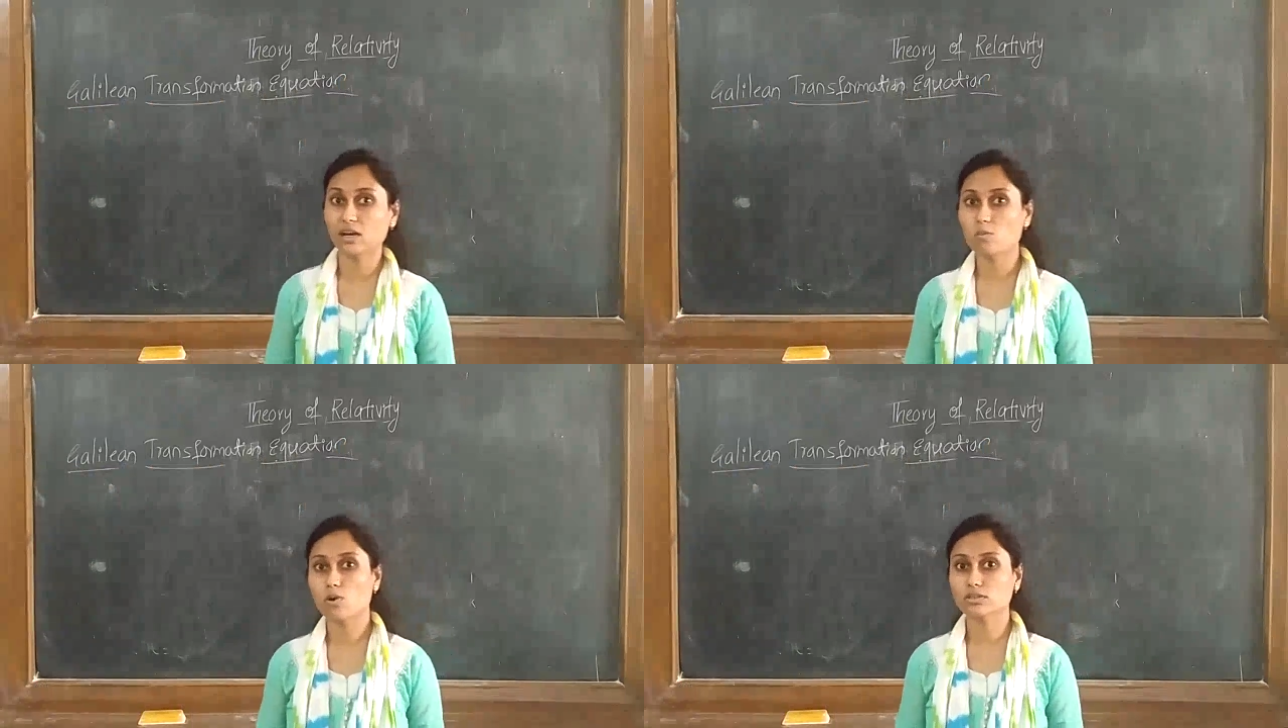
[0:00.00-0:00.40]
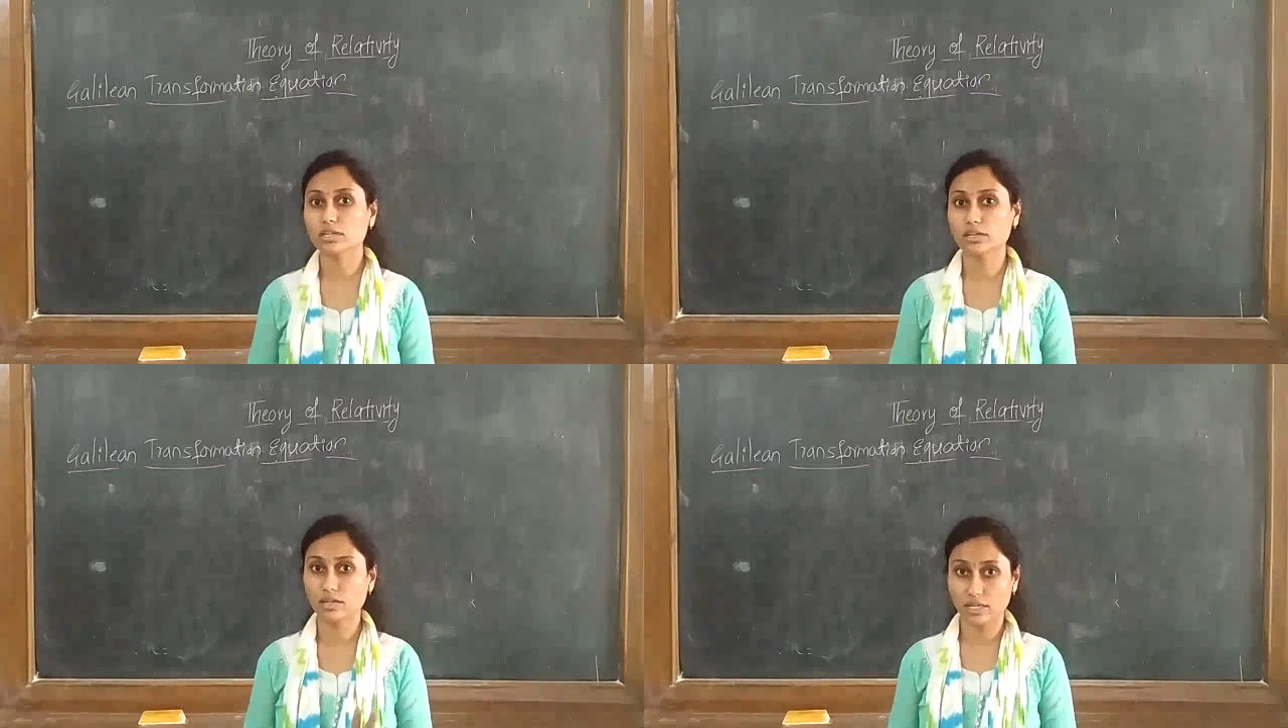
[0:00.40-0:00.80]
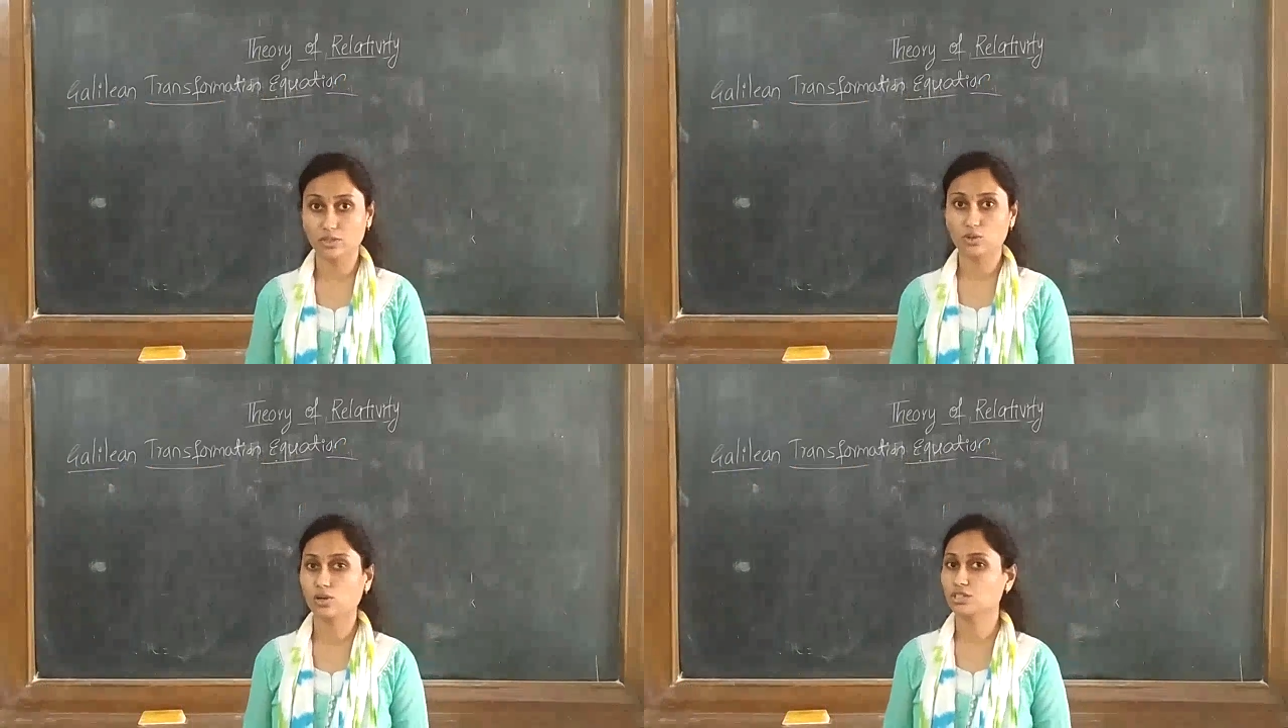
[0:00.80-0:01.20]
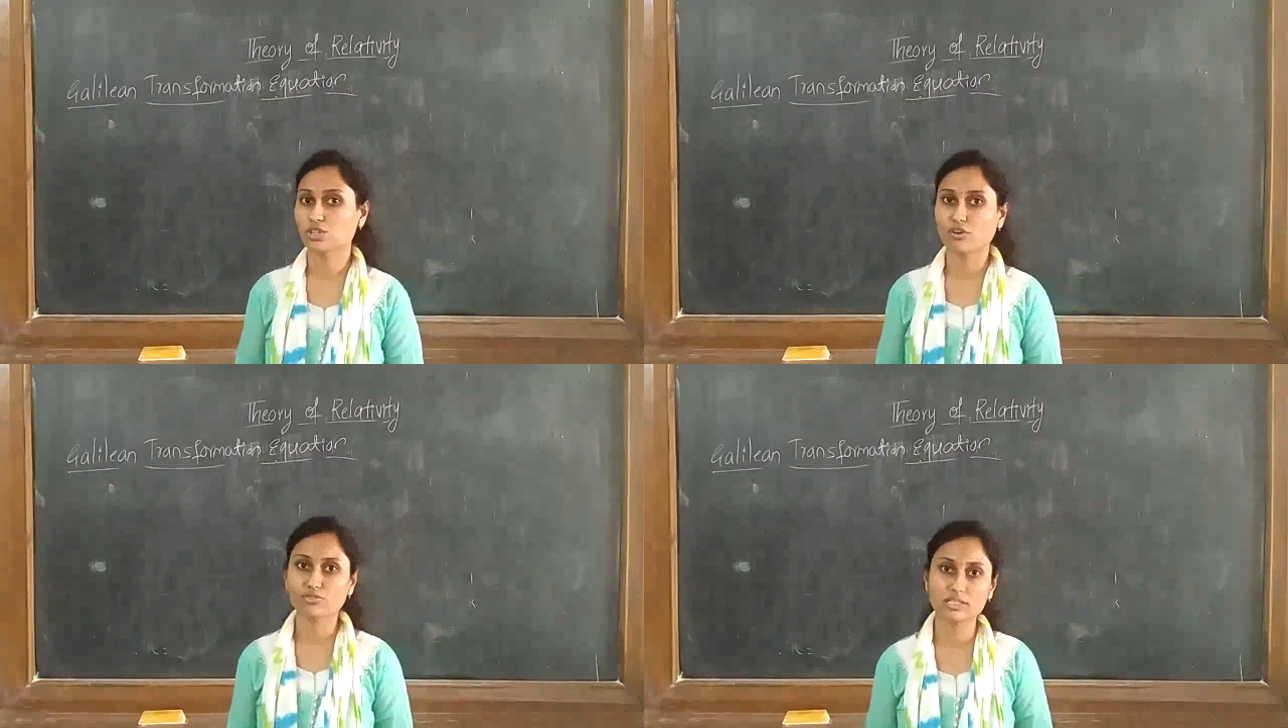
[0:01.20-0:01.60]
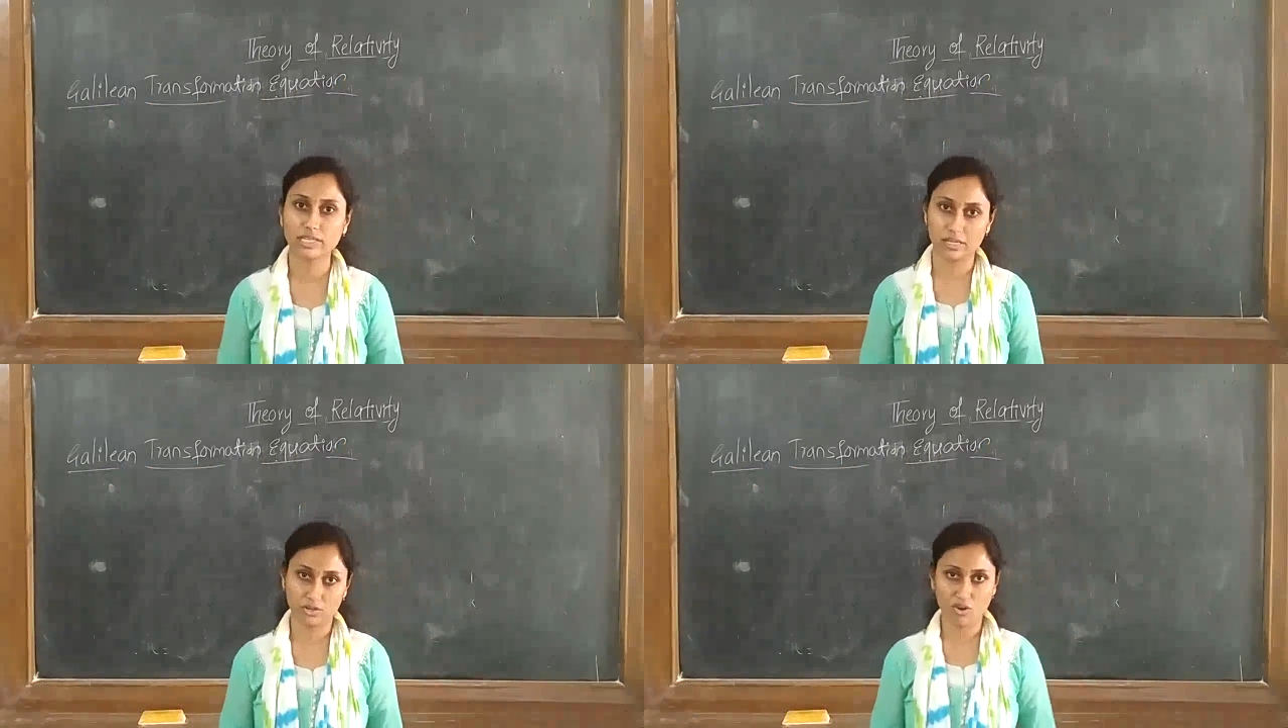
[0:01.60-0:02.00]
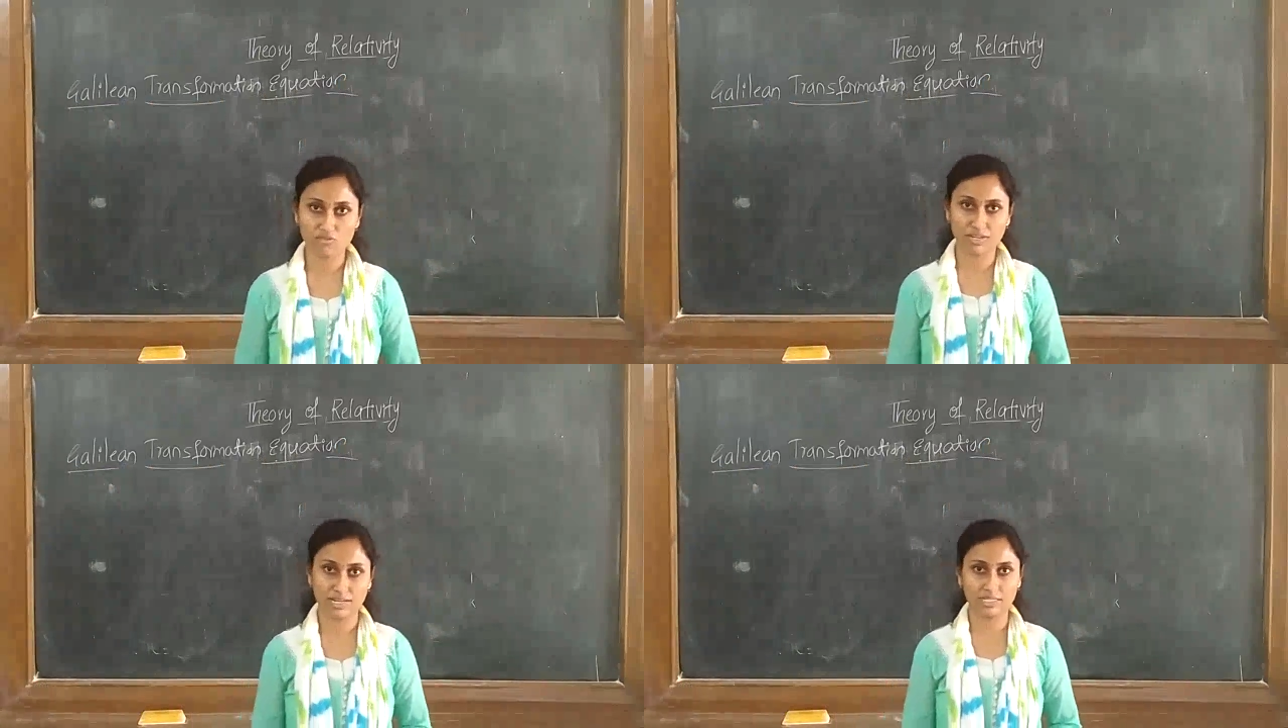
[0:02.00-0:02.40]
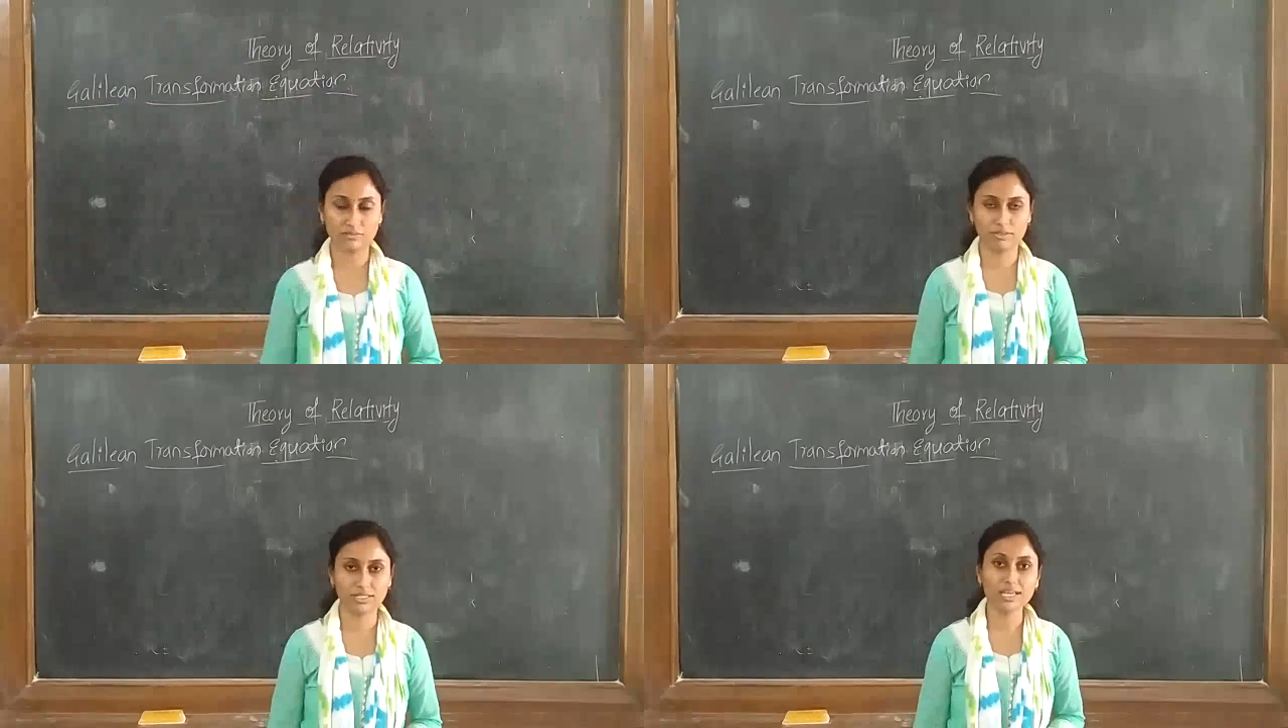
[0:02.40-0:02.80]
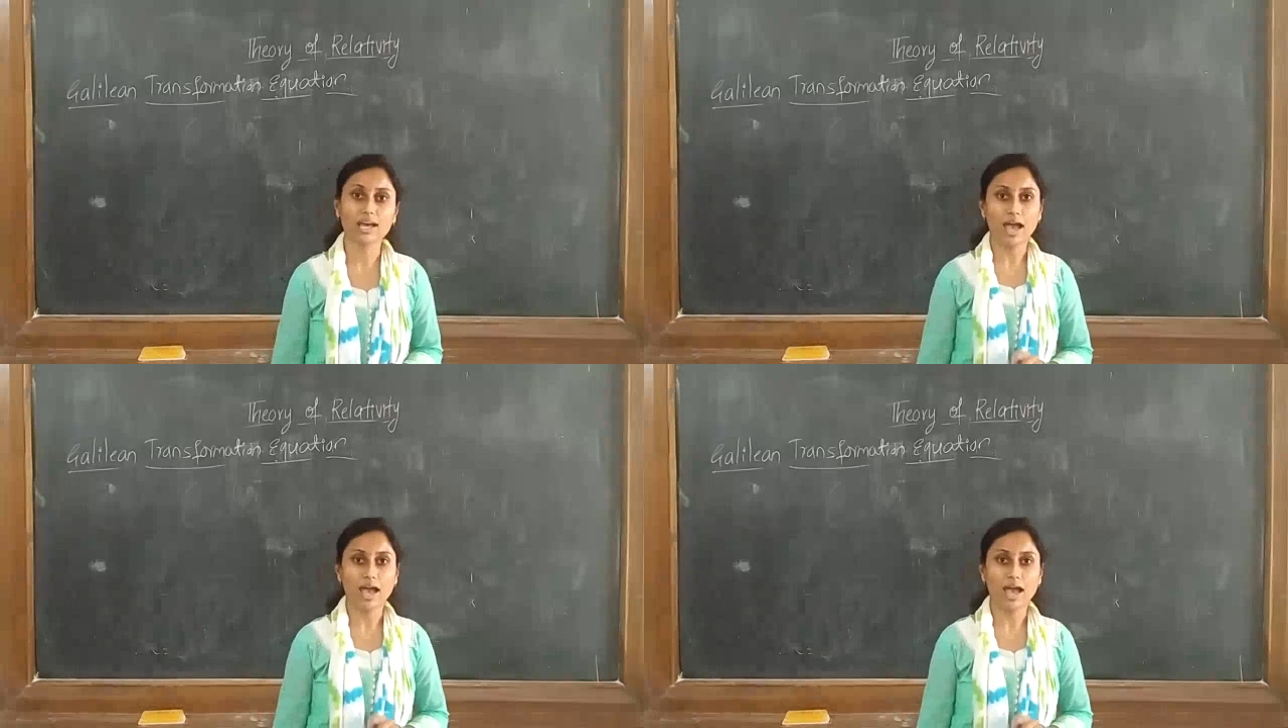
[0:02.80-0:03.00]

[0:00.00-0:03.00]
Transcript: about the introduction of the theory of relativity,